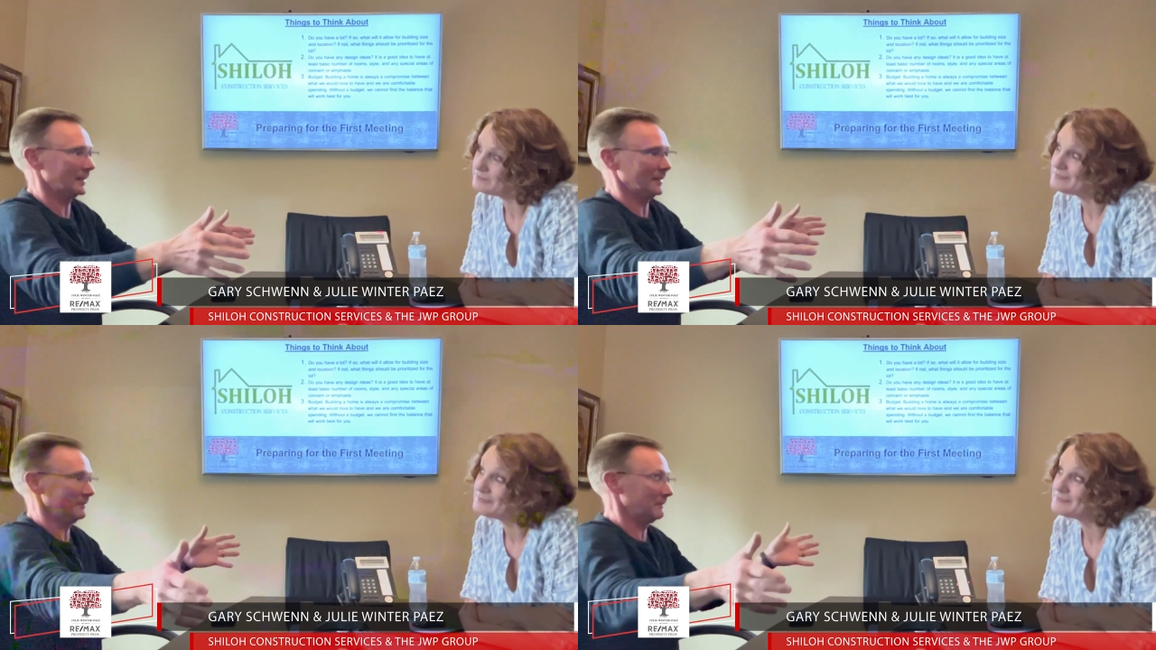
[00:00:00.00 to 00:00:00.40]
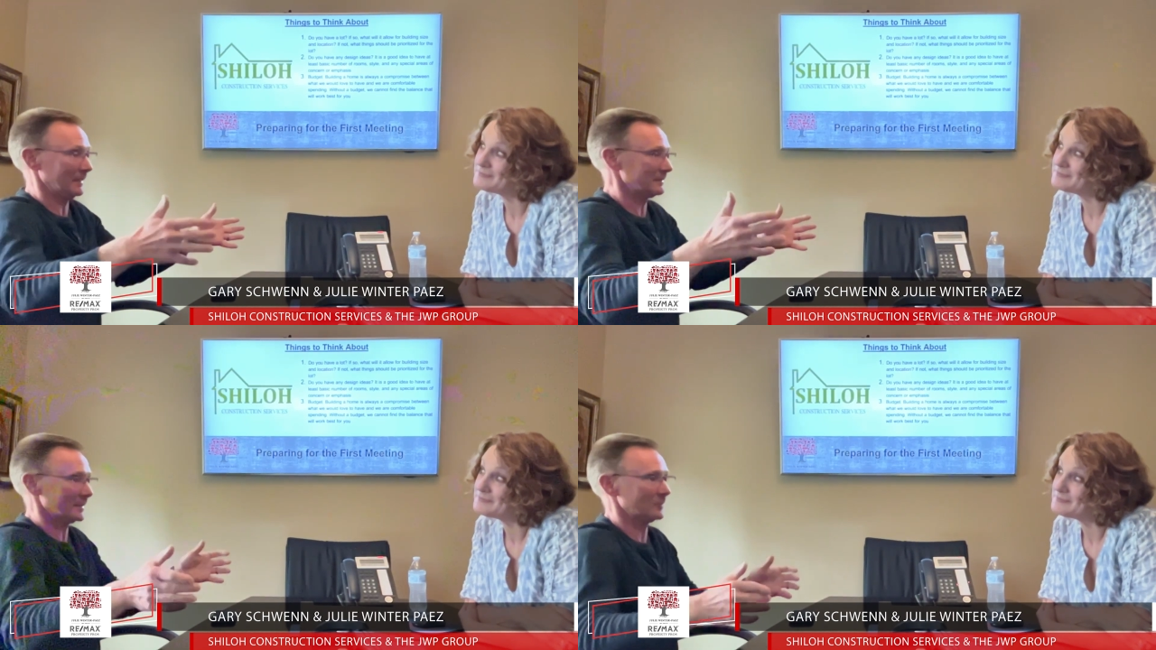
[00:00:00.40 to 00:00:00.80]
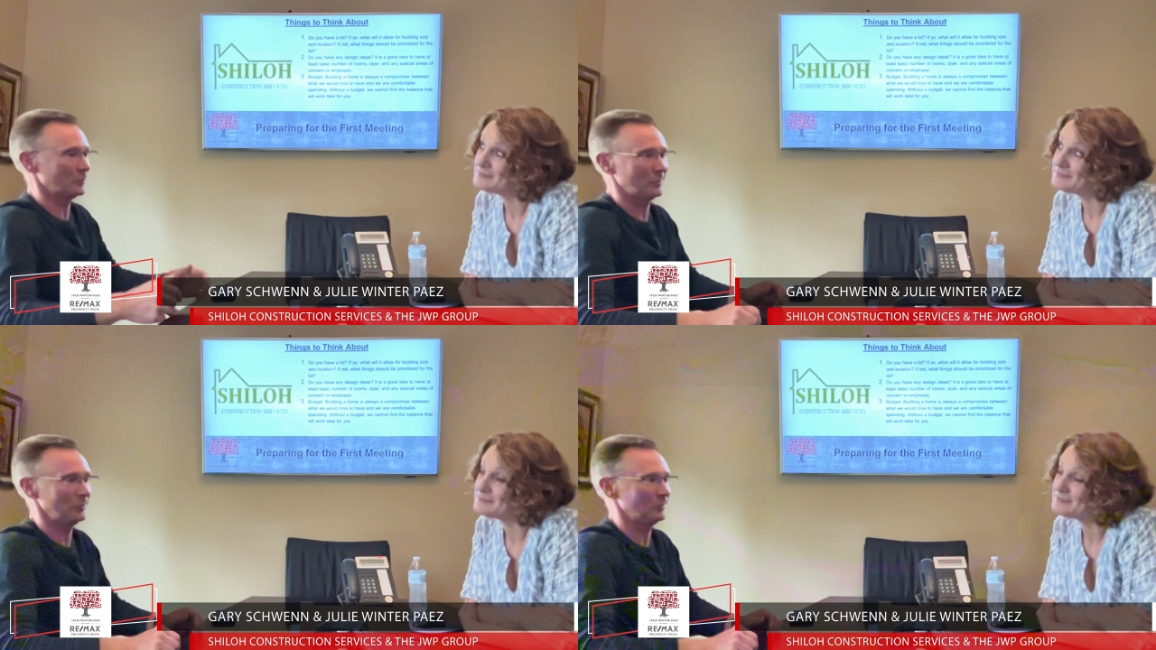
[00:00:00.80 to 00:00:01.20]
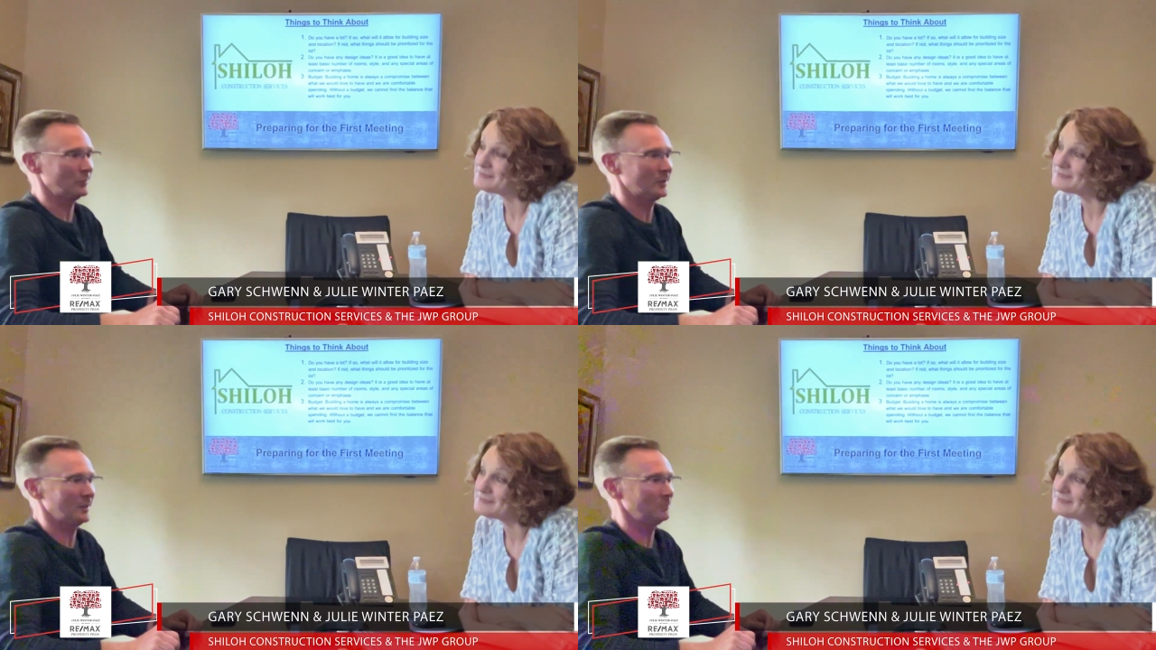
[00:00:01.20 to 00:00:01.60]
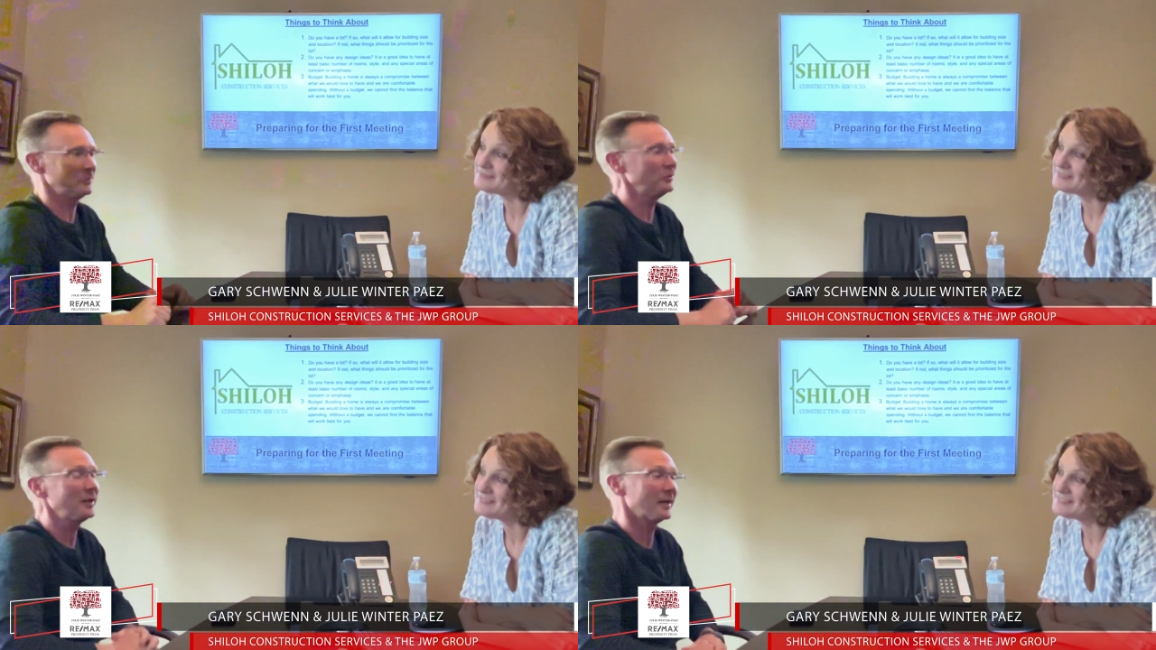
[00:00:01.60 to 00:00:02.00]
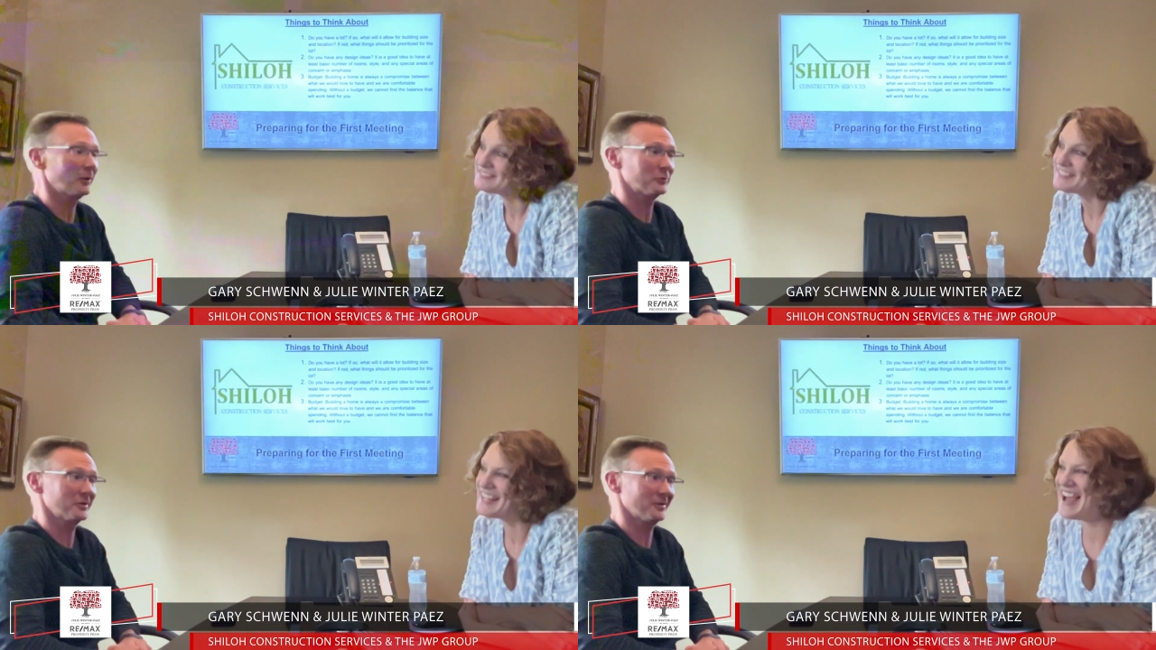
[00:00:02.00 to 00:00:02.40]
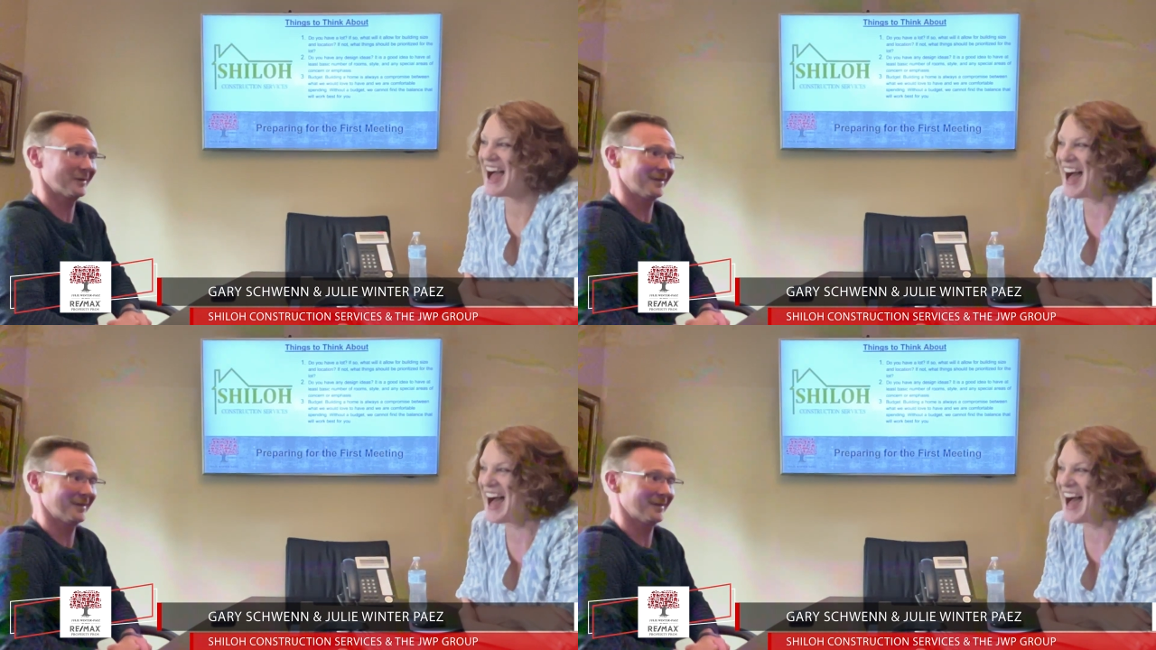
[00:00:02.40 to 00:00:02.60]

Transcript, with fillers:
Speaker 1: And it's like, you can't build a house there.